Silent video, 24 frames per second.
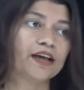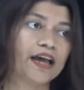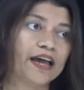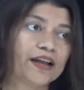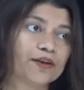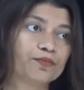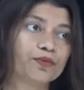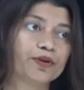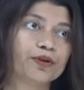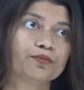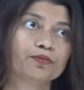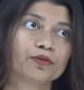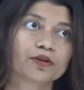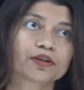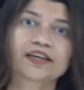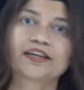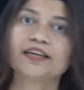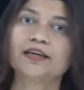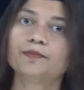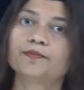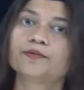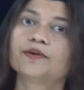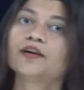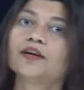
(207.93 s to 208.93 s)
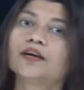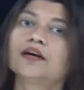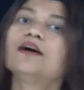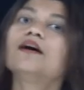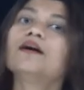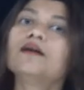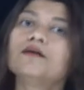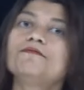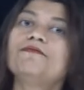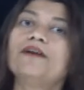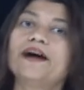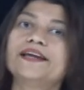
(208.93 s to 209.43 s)
and we will keep
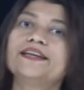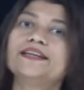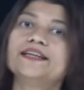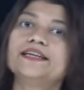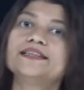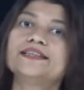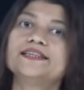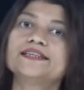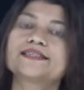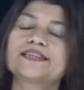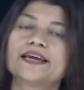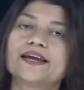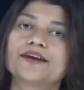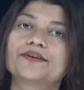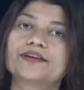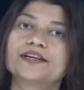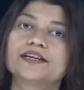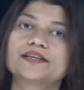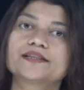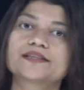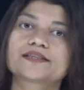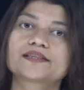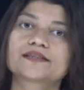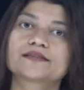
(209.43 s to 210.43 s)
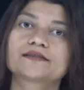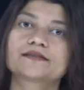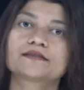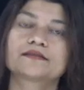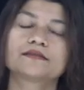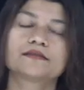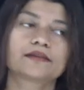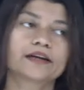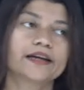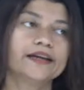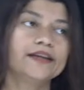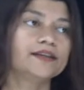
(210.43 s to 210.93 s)
finding these areas,
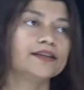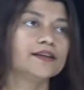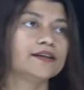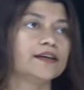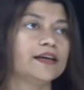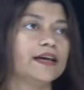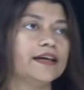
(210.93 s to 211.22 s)
right?